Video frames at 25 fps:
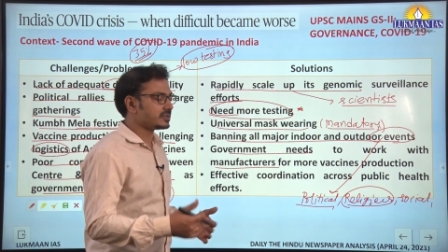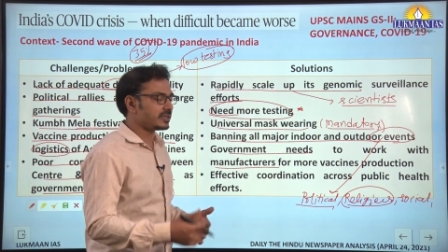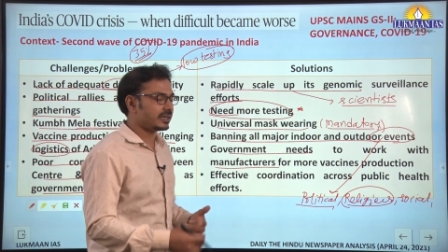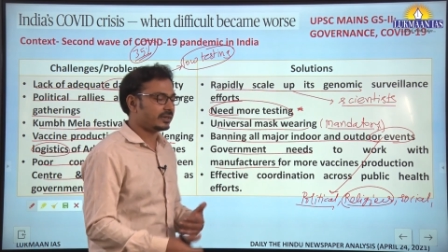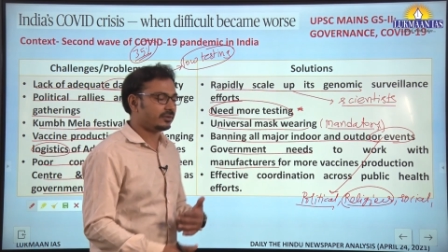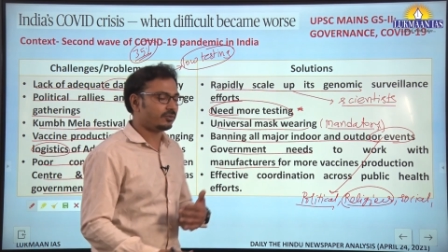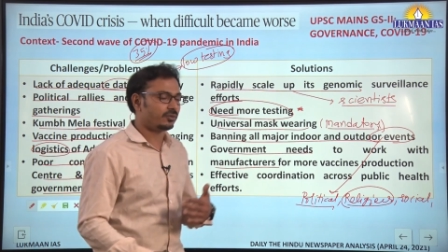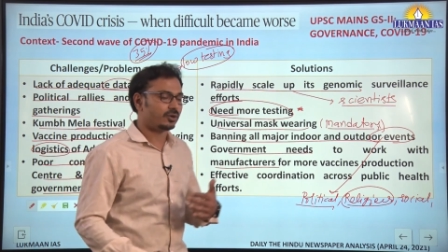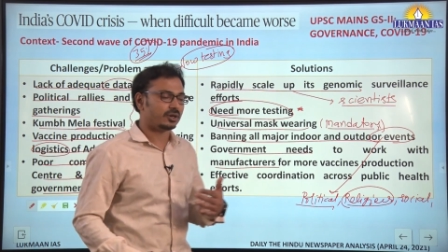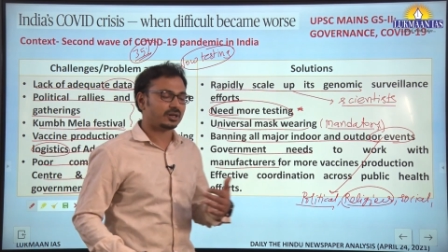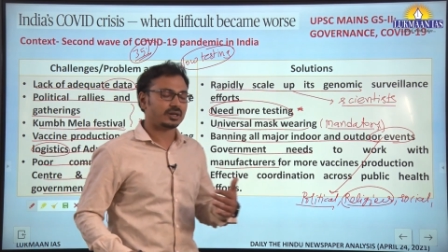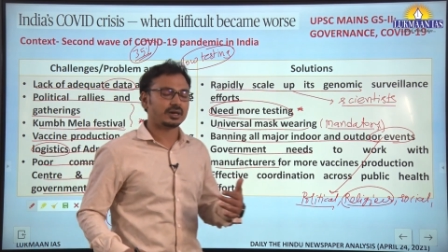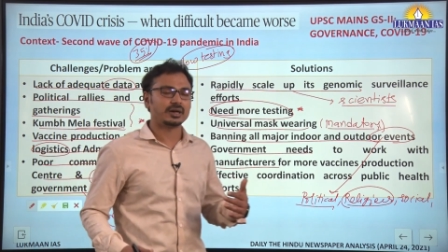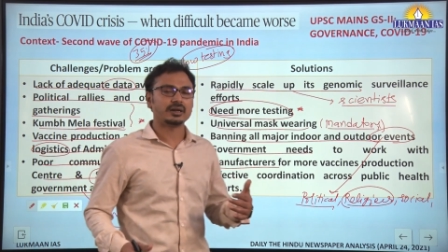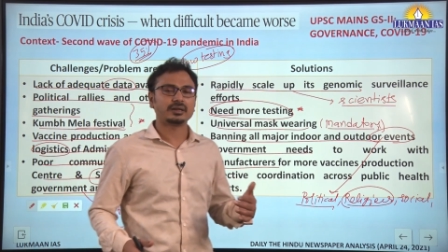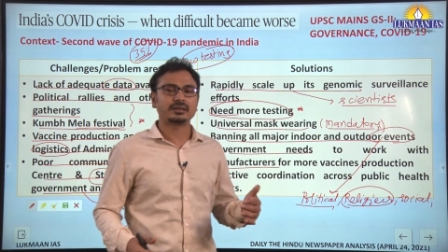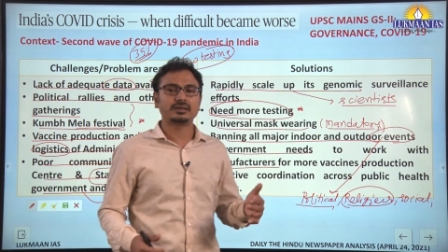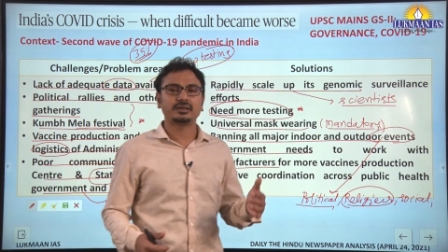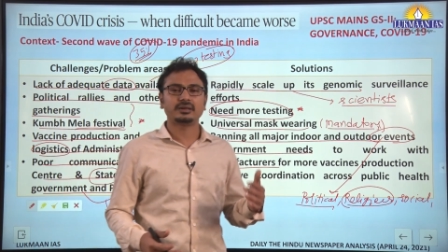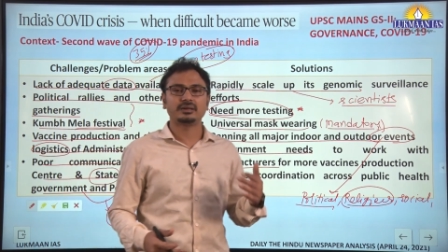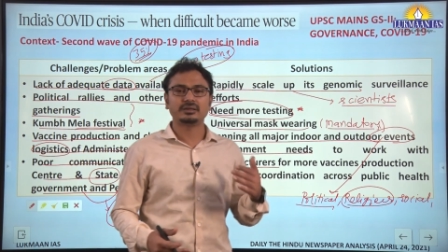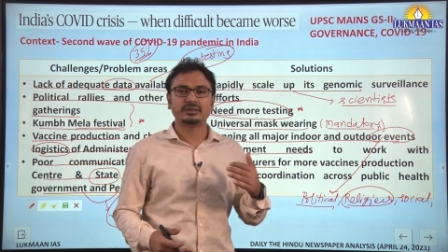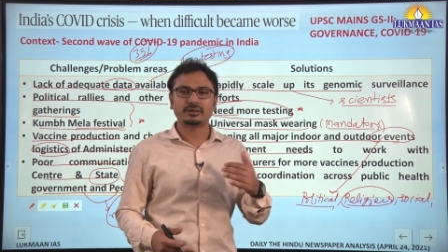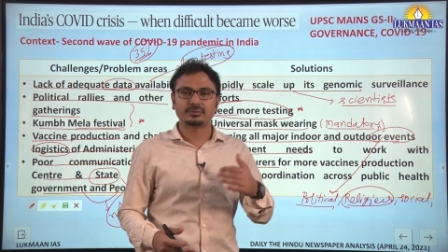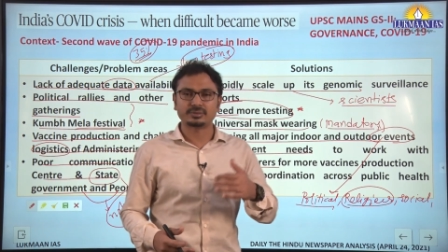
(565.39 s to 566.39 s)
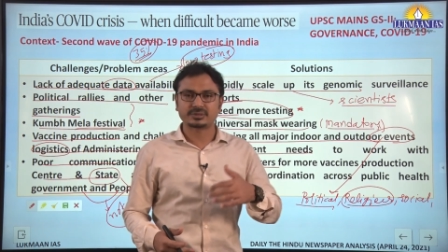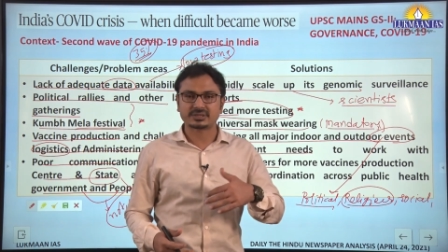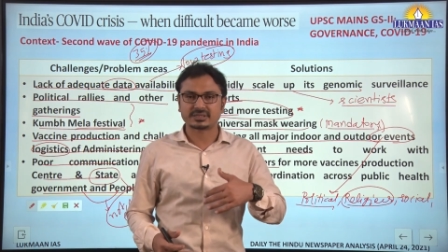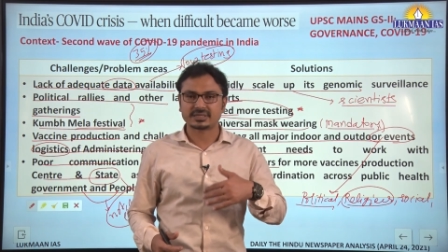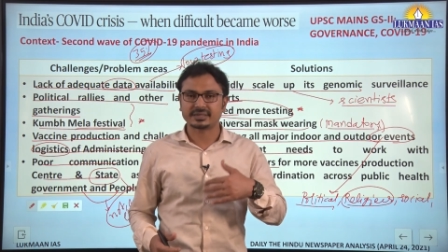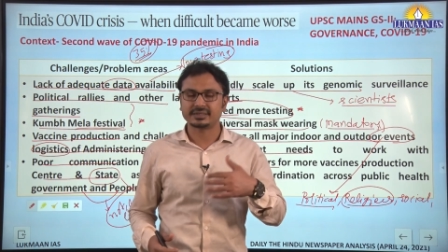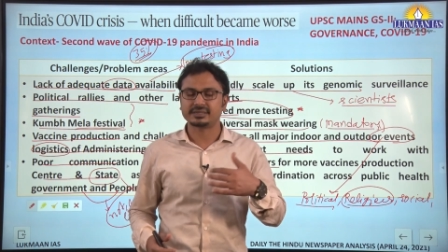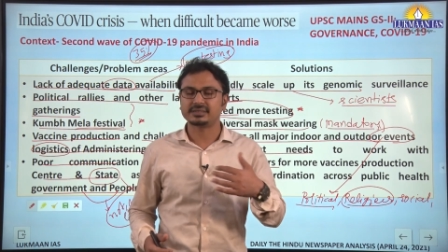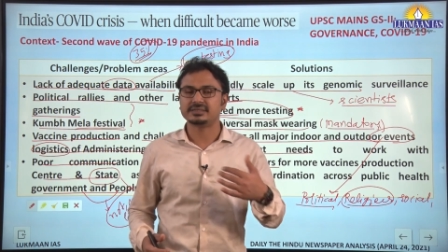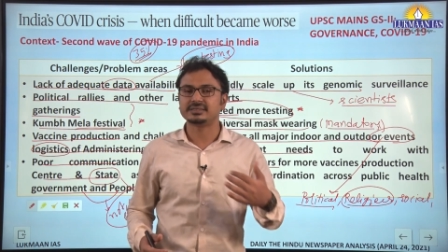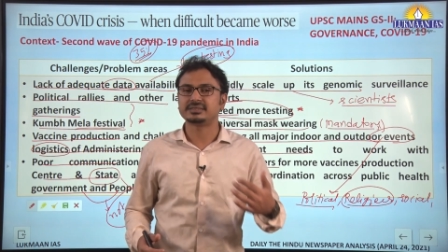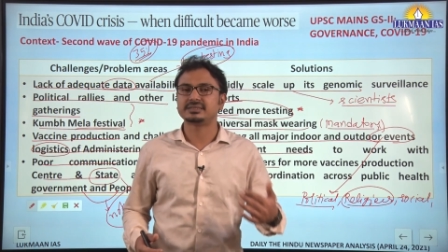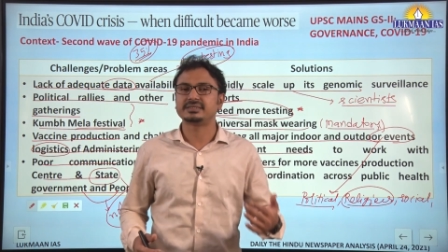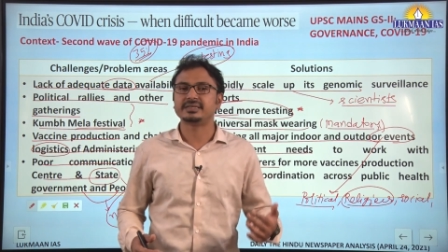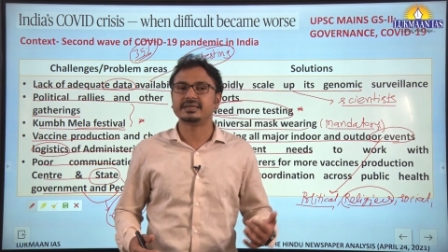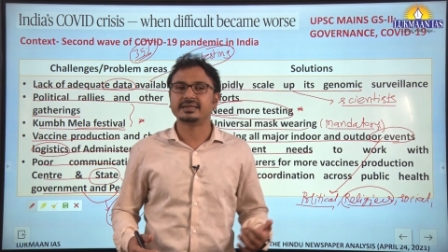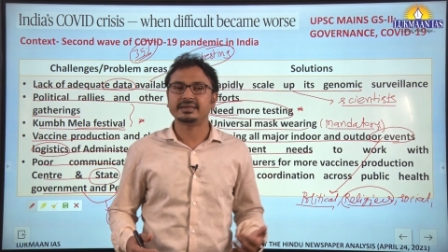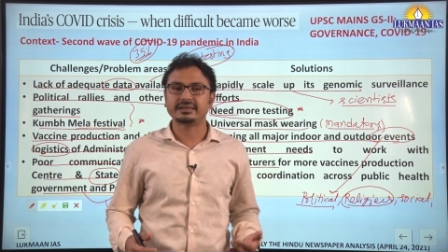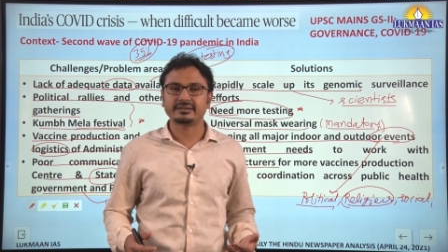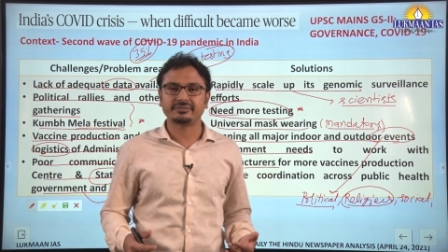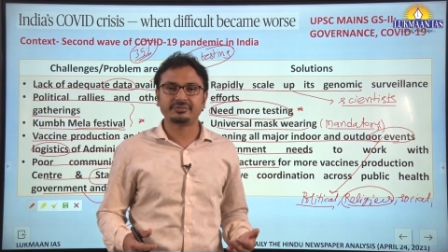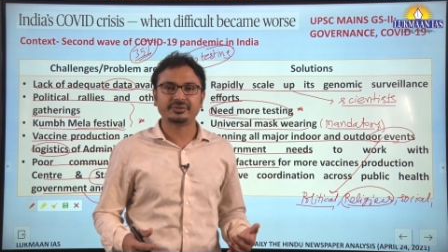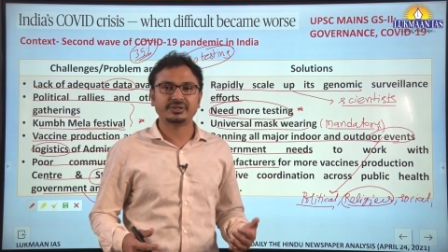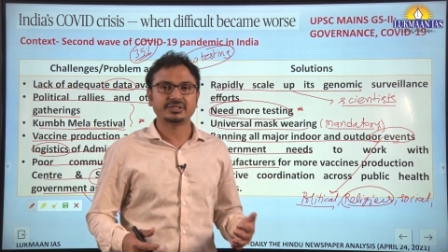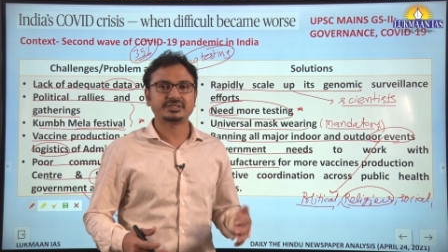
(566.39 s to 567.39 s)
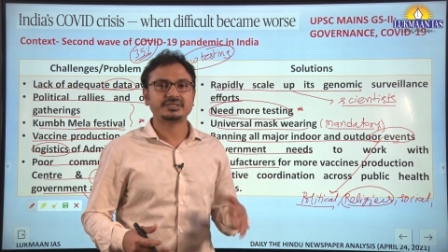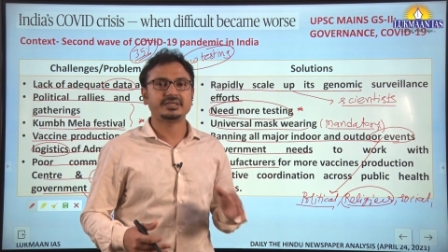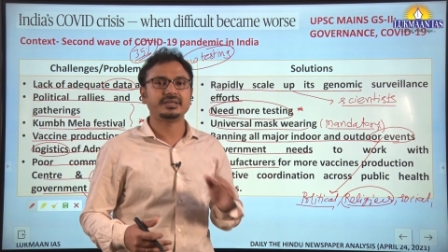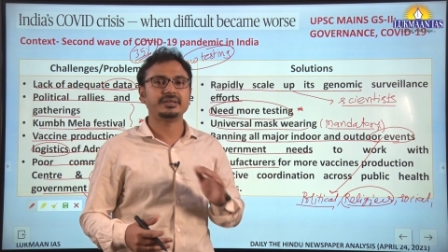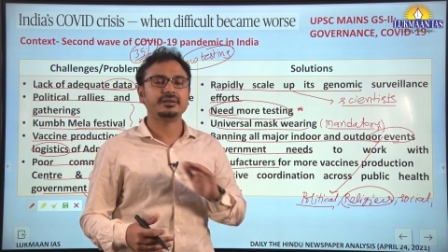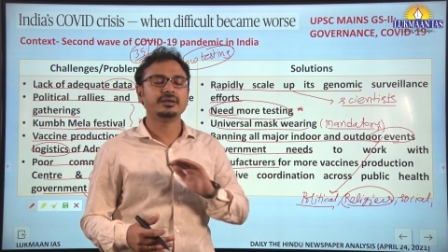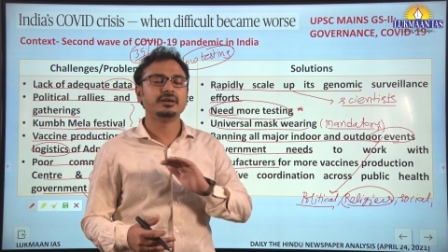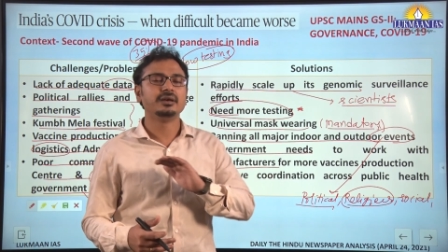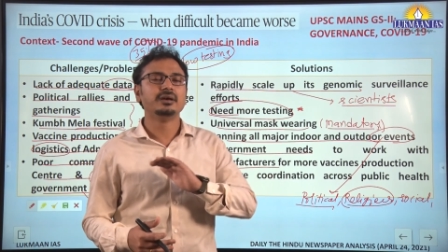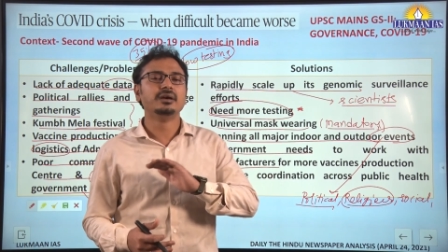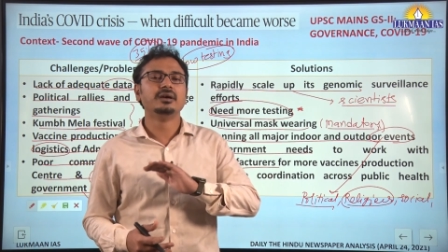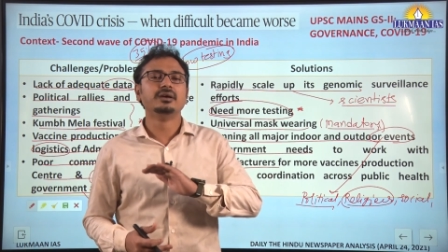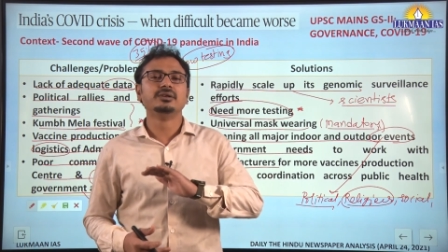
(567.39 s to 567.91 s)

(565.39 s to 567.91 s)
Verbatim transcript: and what are the obstacles they are facing?